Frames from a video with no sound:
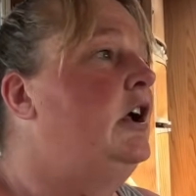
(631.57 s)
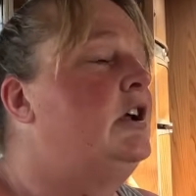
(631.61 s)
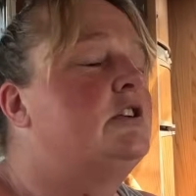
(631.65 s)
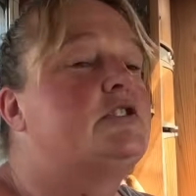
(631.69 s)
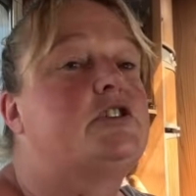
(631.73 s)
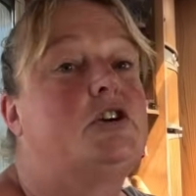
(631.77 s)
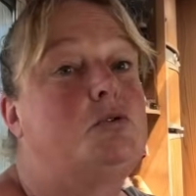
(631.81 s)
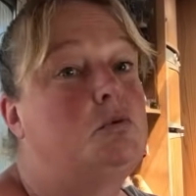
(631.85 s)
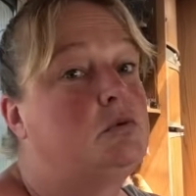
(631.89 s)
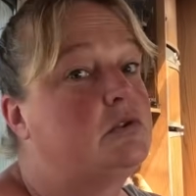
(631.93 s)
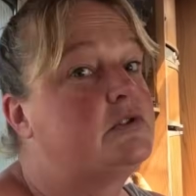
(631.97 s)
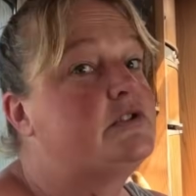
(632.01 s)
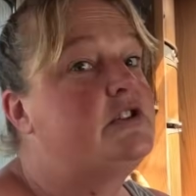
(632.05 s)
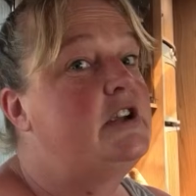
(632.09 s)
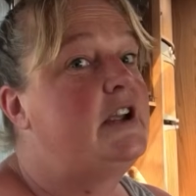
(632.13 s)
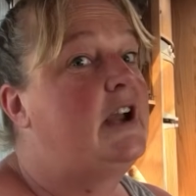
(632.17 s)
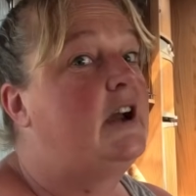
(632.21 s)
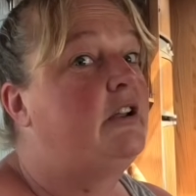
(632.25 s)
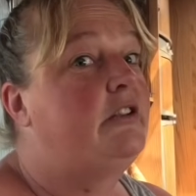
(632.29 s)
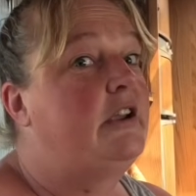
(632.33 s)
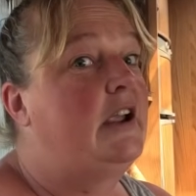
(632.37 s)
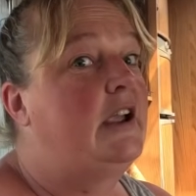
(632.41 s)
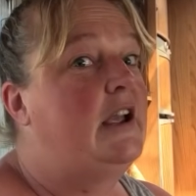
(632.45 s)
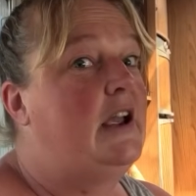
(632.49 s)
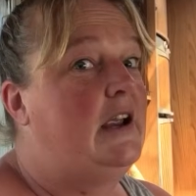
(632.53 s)
So we'll see
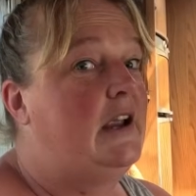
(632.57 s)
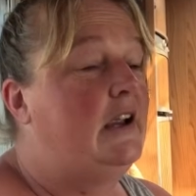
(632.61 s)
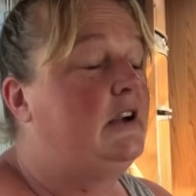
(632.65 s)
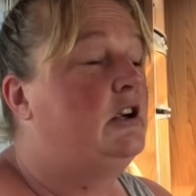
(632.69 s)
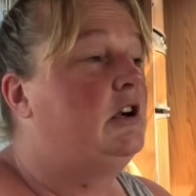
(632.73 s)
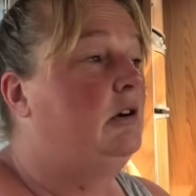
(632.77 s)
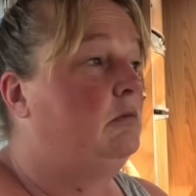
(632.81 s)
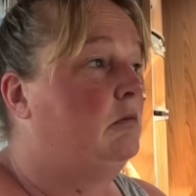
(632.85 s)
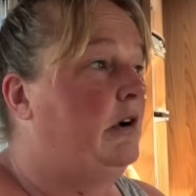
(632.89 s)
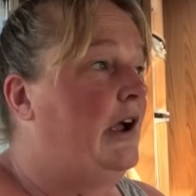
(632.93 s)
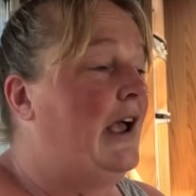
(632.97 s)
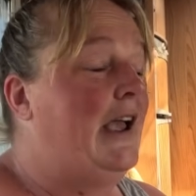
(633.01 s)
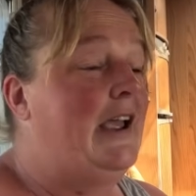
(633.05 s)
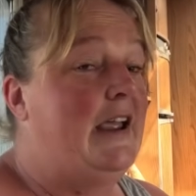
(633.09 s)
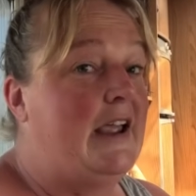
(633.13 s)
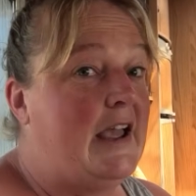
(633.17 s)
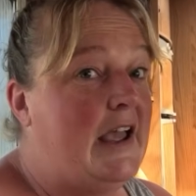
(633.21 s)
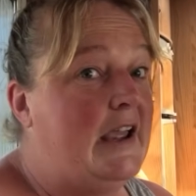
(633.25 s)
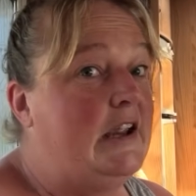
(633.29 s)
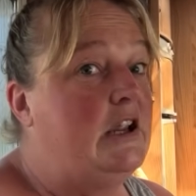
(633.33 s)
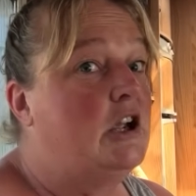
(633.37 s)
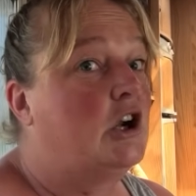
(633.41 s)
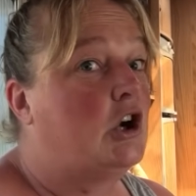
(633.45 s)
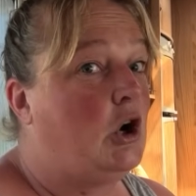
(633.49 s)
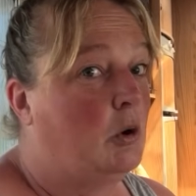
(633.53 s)
how the
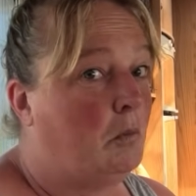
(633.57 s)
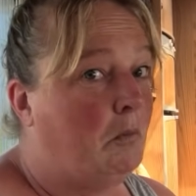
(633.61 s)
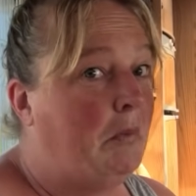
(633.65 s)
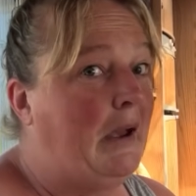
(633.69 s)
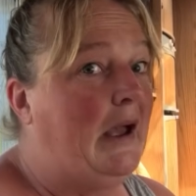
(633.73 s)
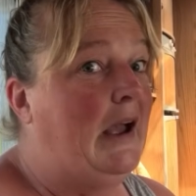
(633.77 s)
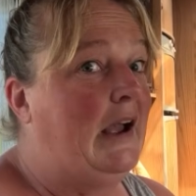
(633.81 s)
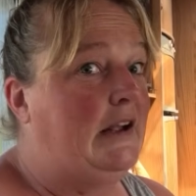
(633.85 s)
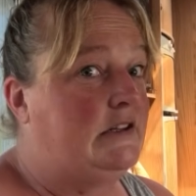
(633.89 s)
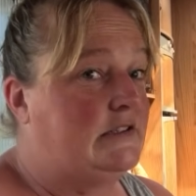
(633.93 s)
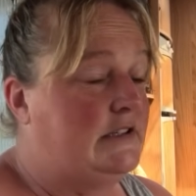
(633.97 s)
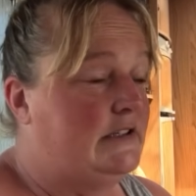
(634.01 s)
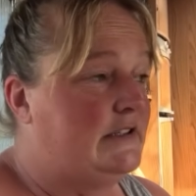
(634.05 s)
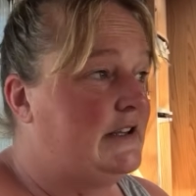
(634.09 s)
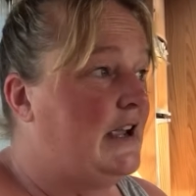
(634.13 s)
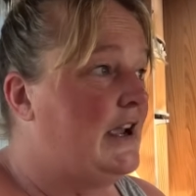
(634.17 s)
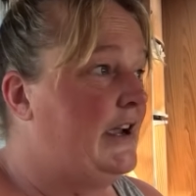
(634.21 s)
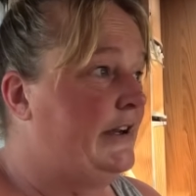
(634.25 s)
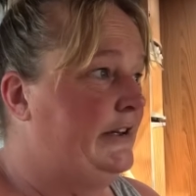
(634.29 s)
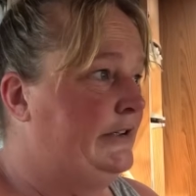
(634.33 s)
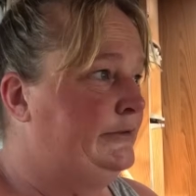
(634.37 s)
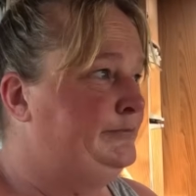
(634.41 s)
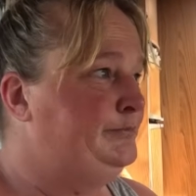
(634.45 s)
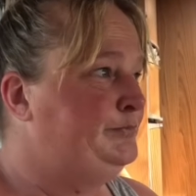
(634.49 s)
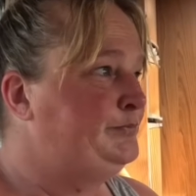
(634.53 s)
AA compare
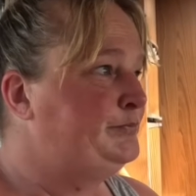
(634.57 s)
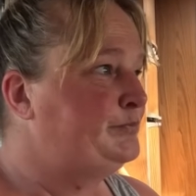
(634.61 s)
today.